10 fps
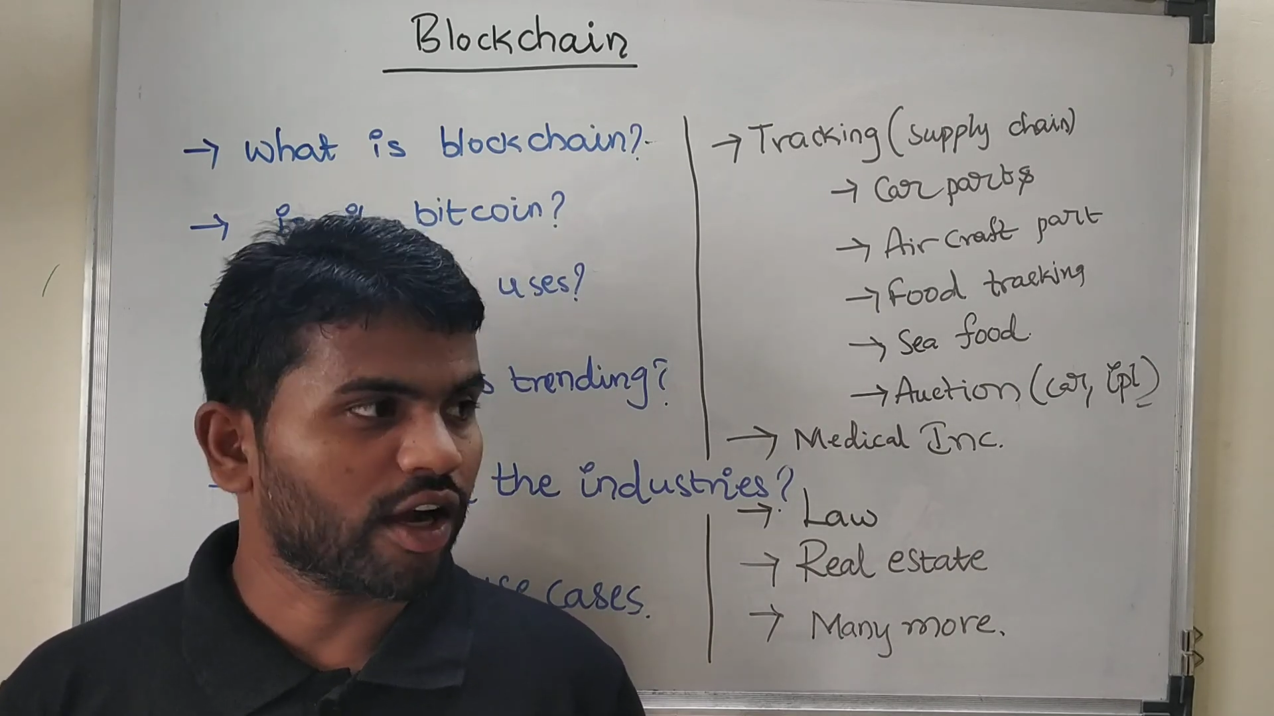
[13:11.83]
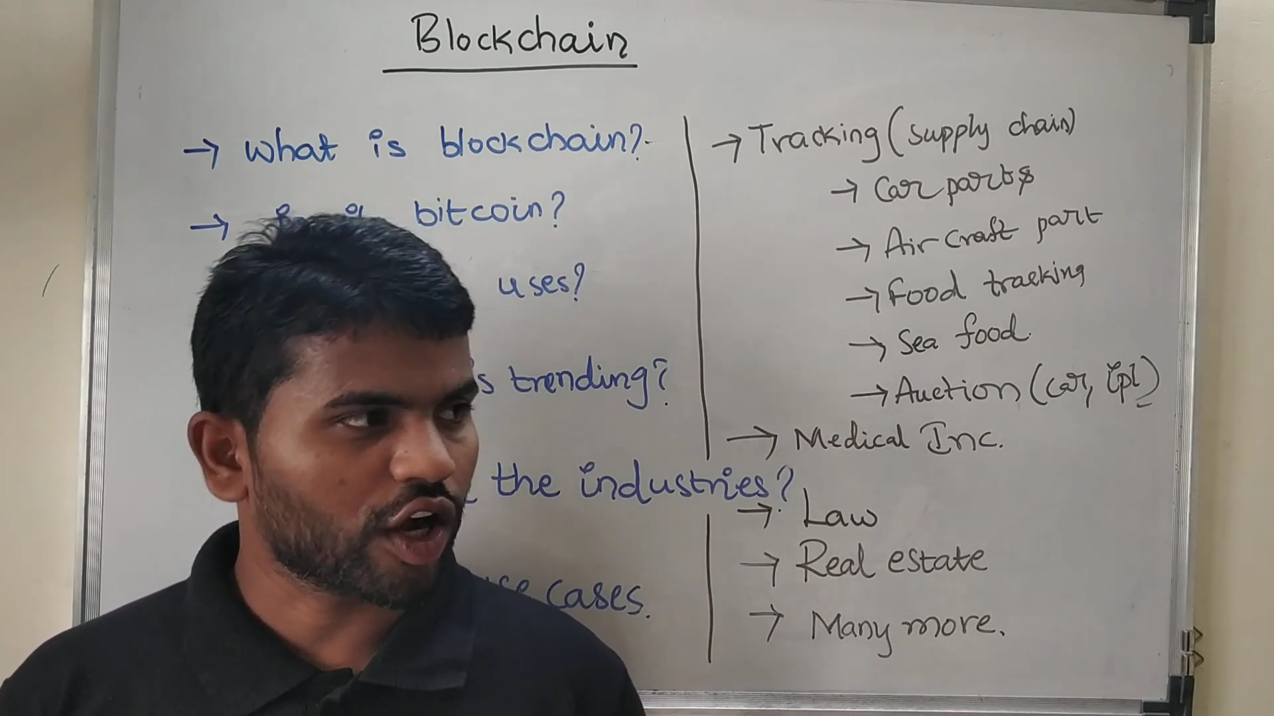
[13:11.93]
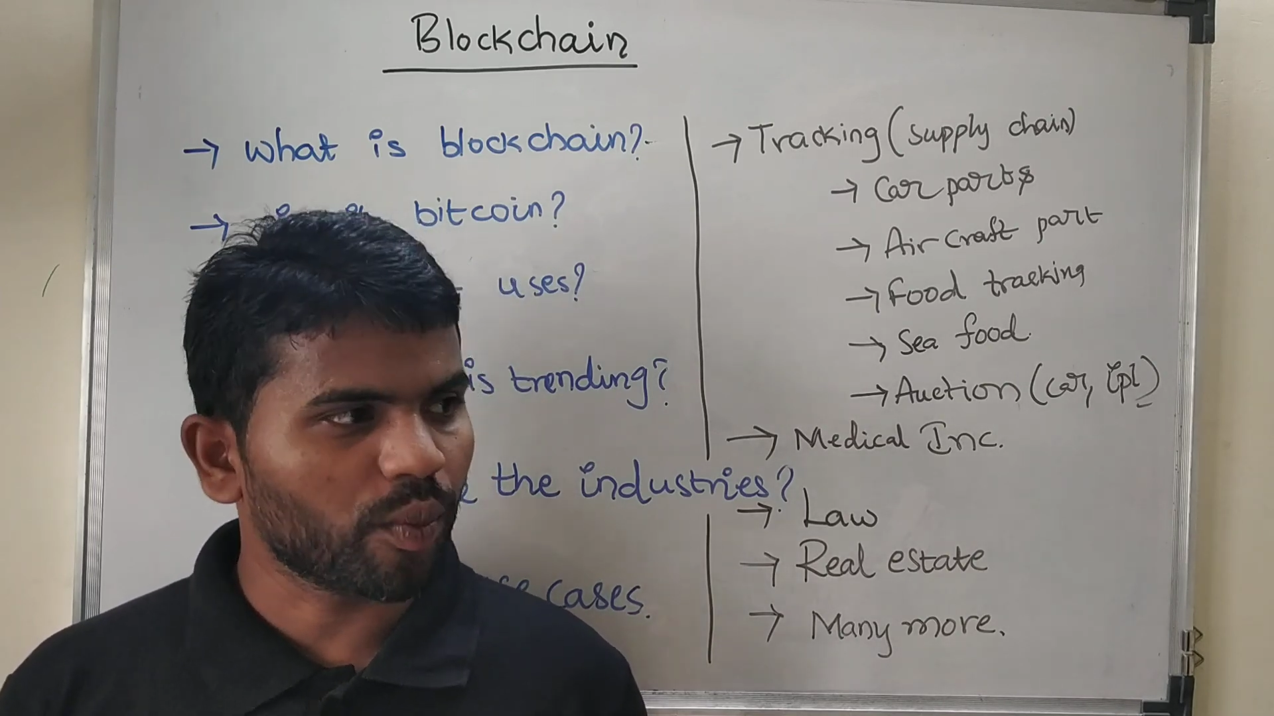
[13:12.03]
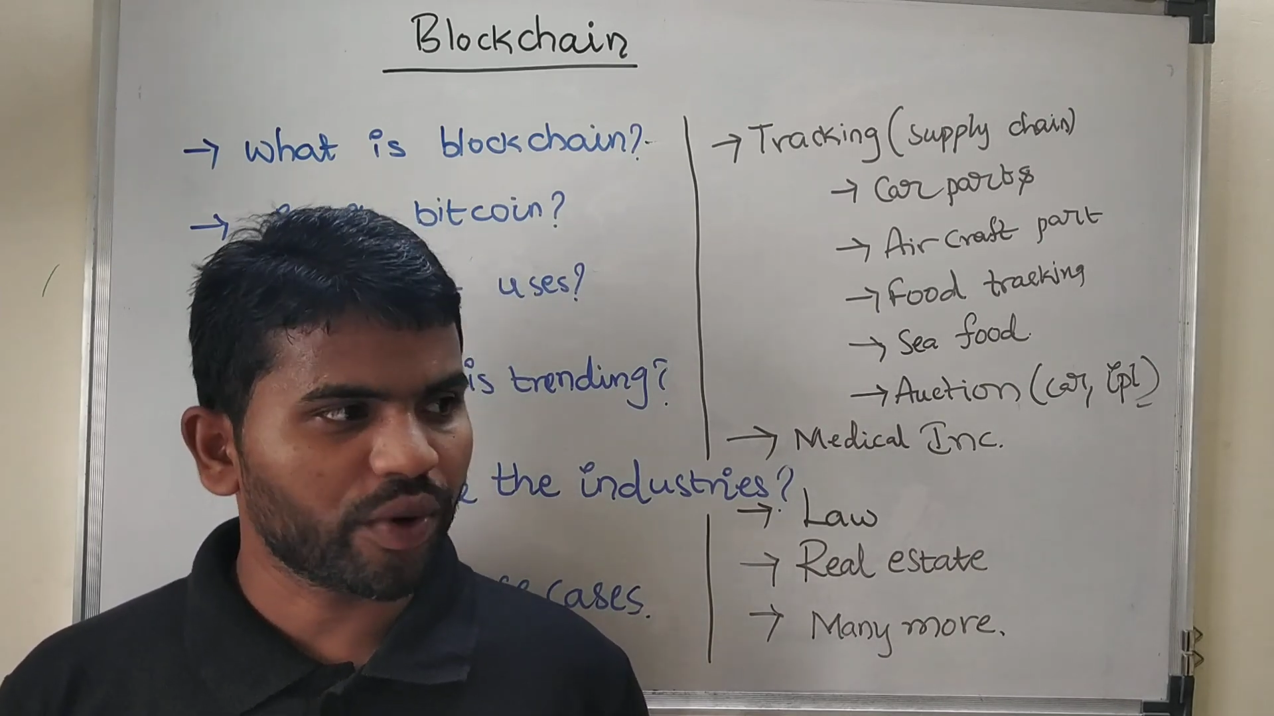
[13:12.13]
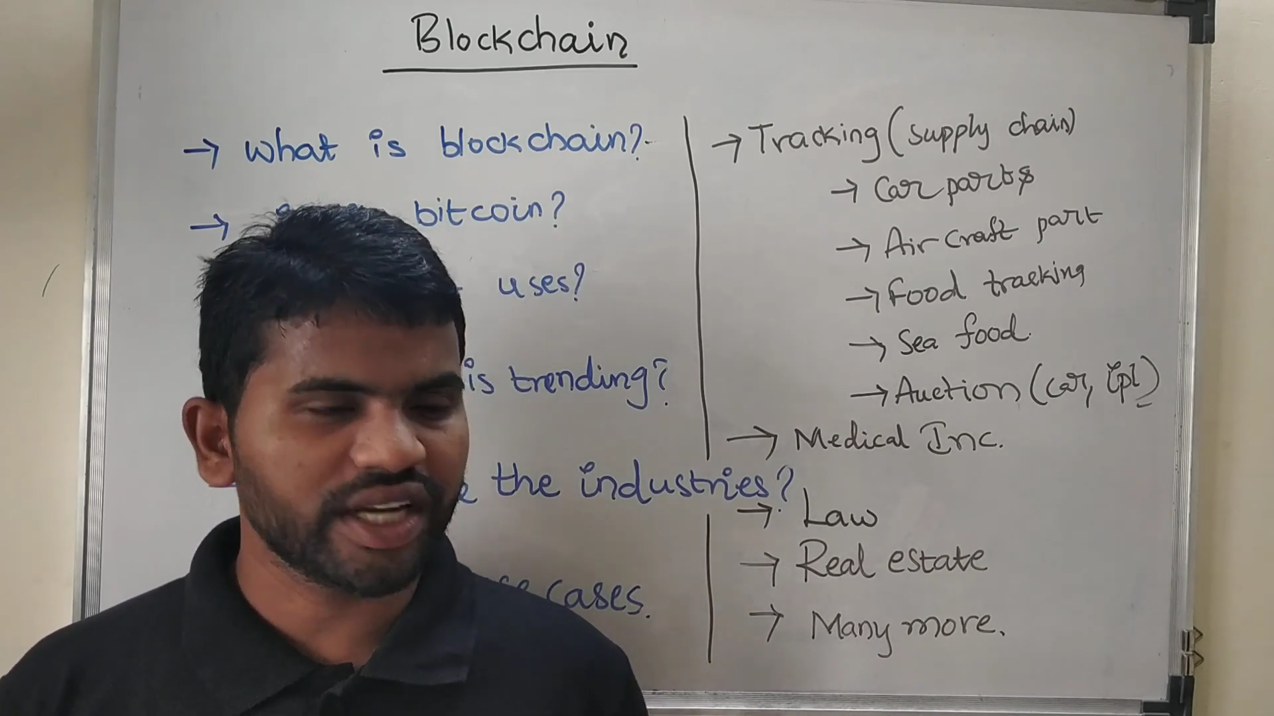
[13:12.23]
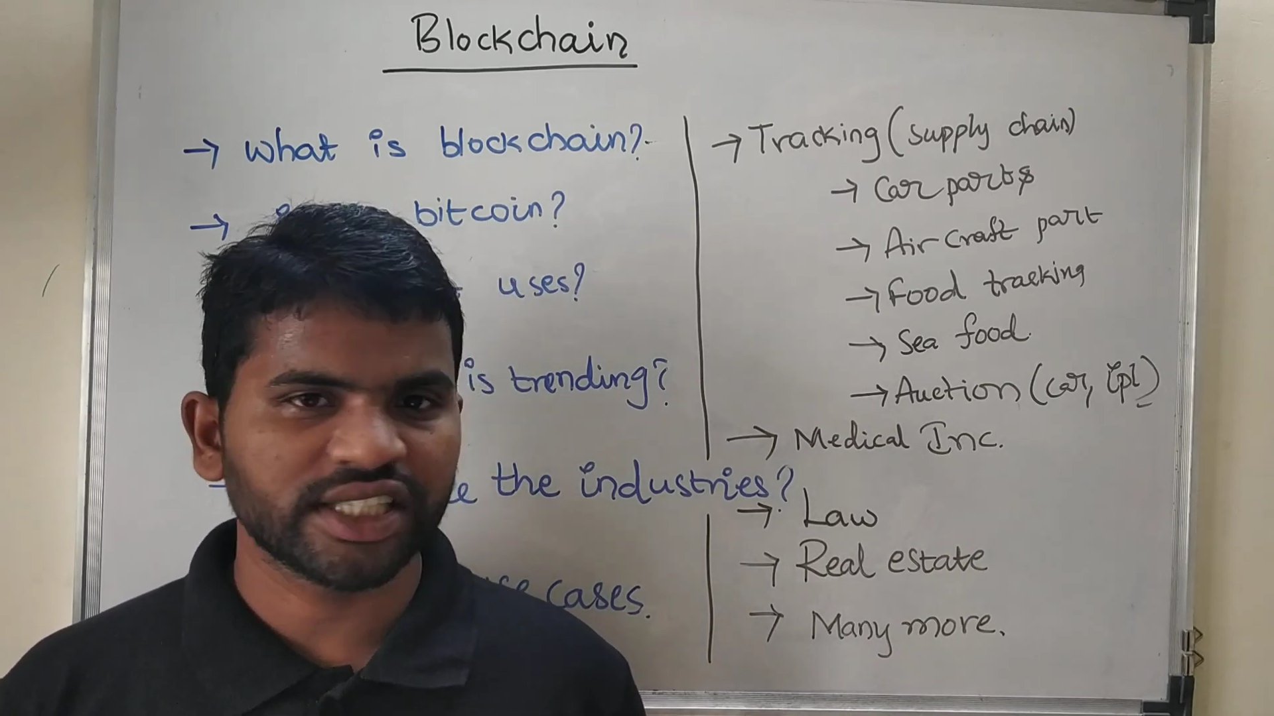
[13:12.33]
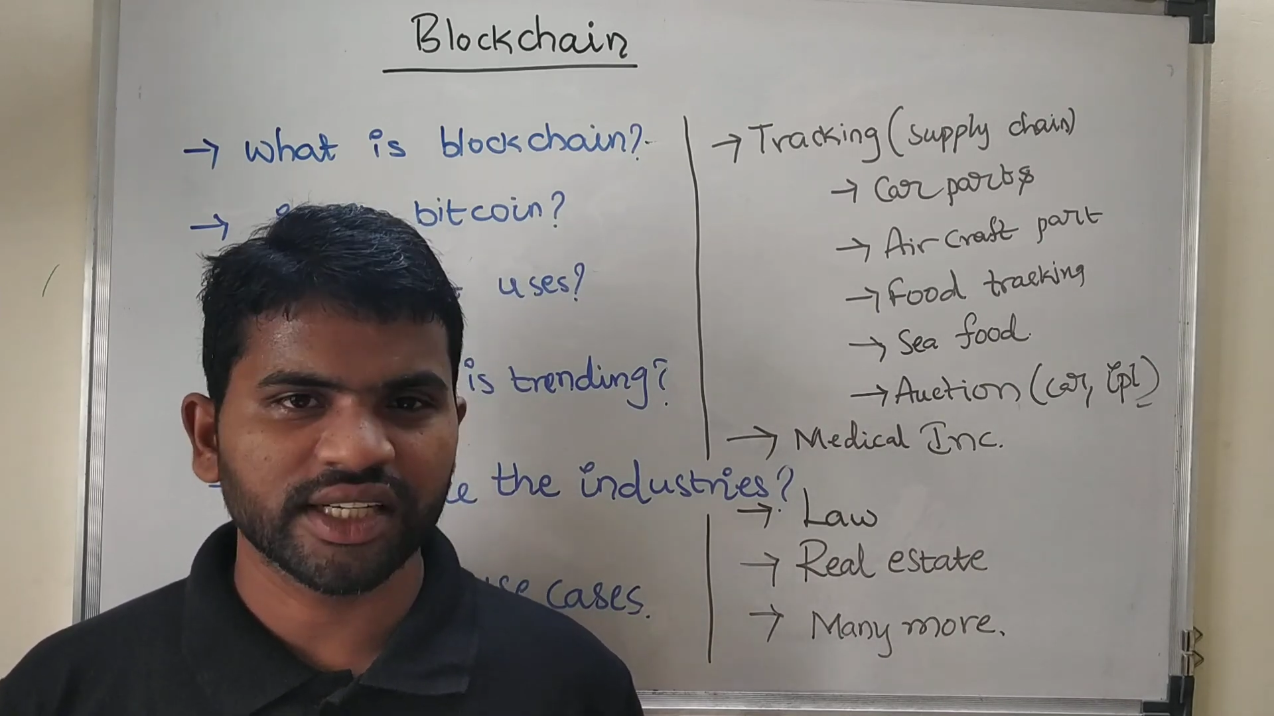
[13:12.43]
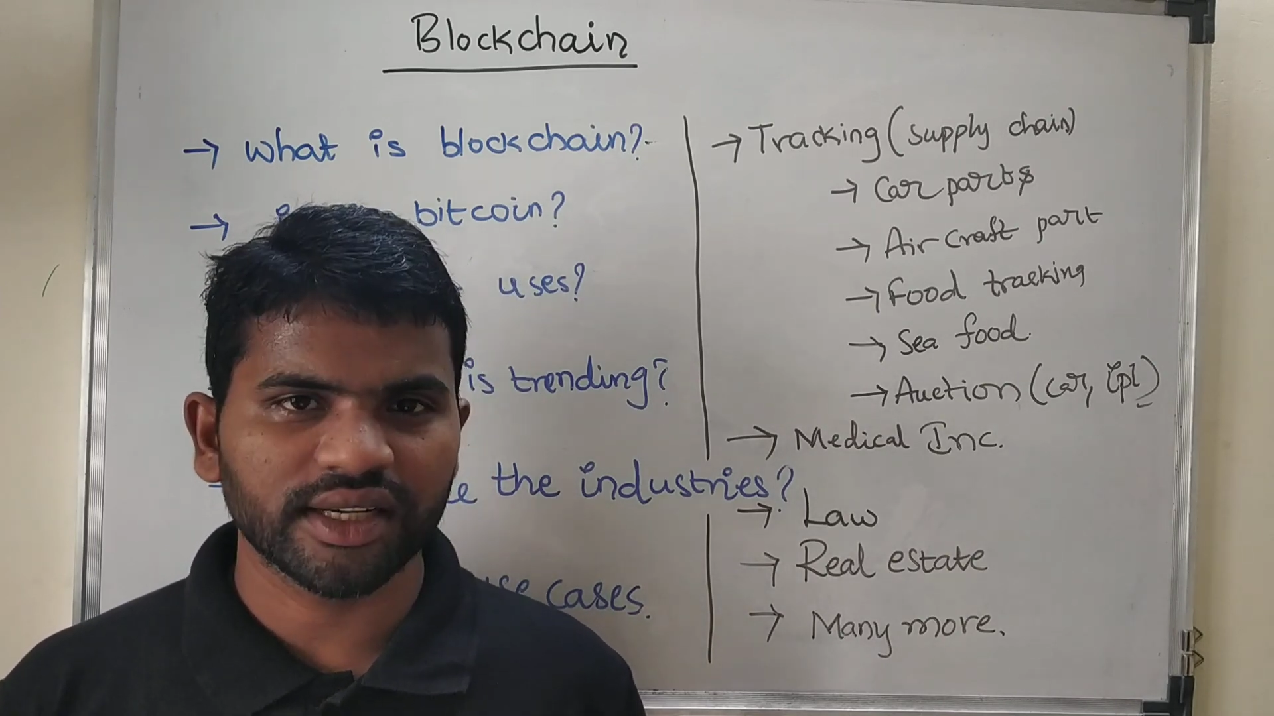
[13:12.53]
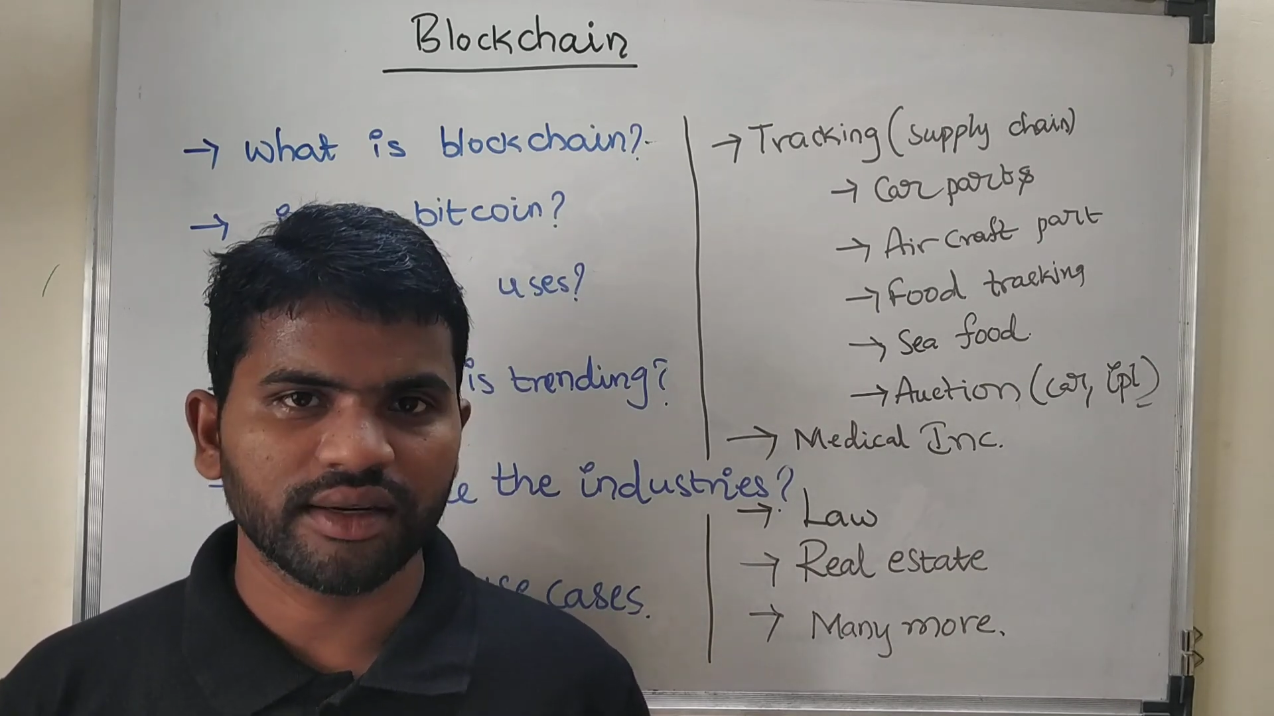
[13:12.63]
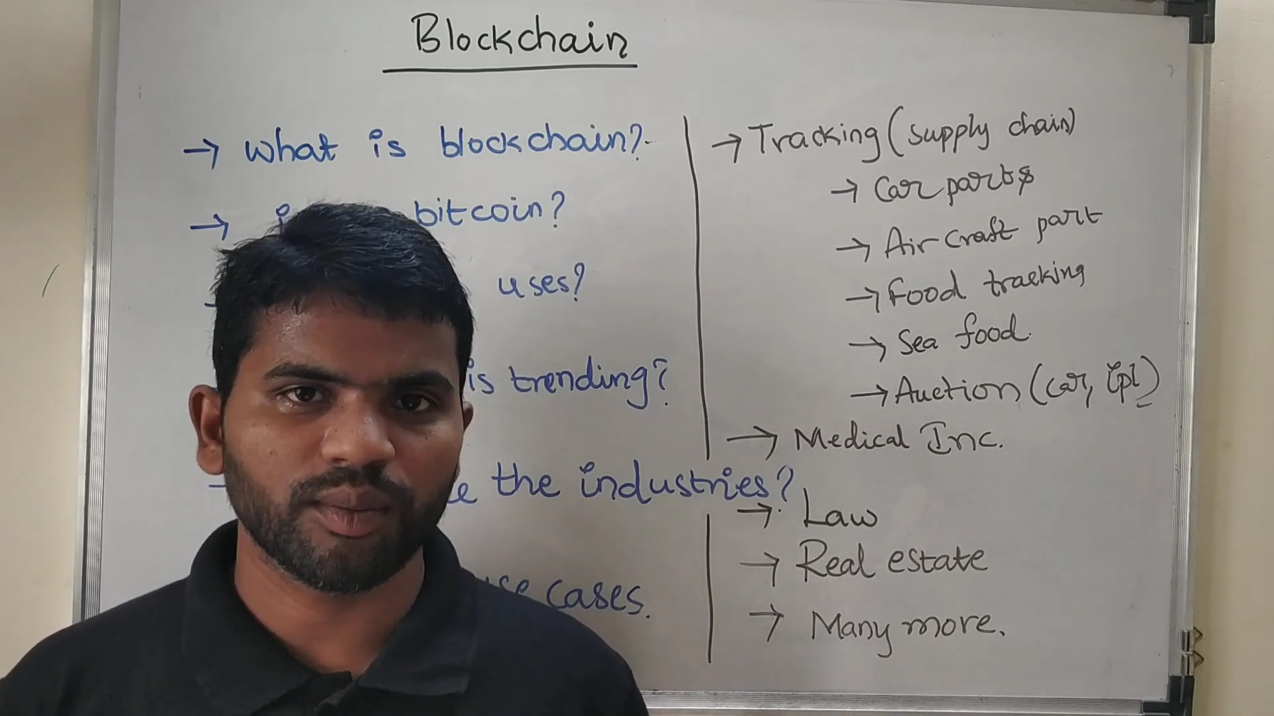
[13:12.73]

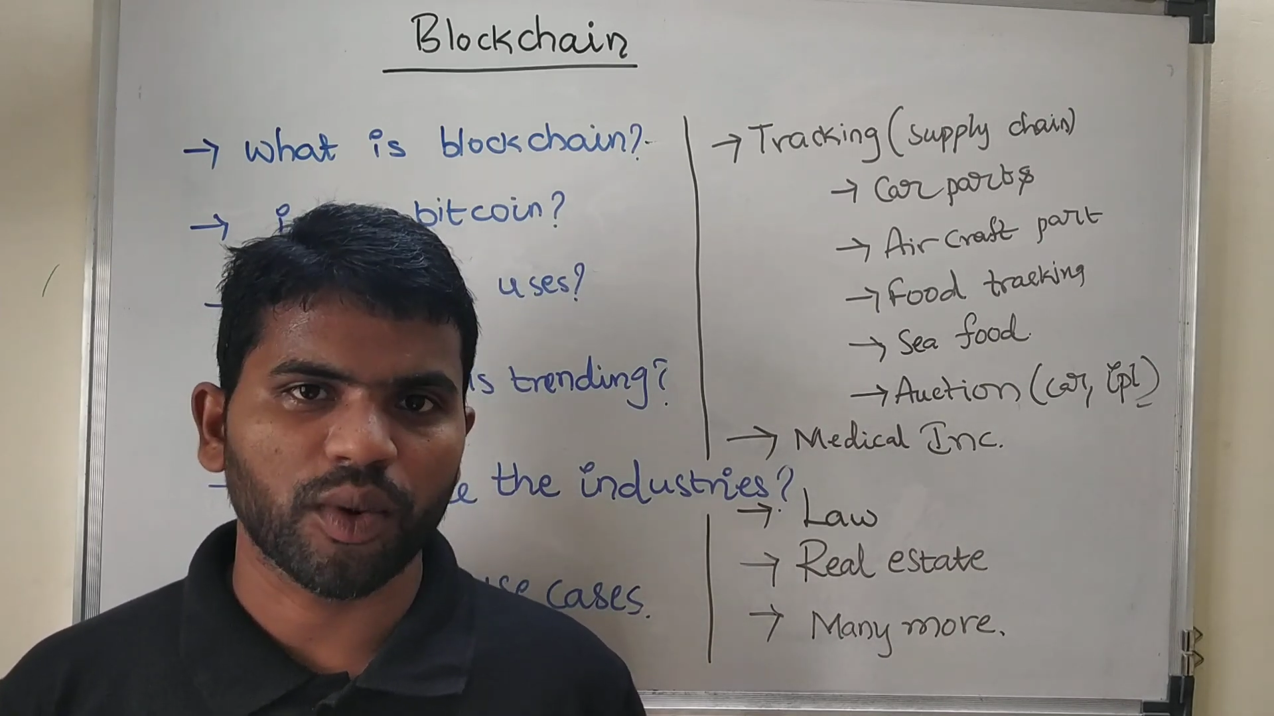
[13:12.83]
computation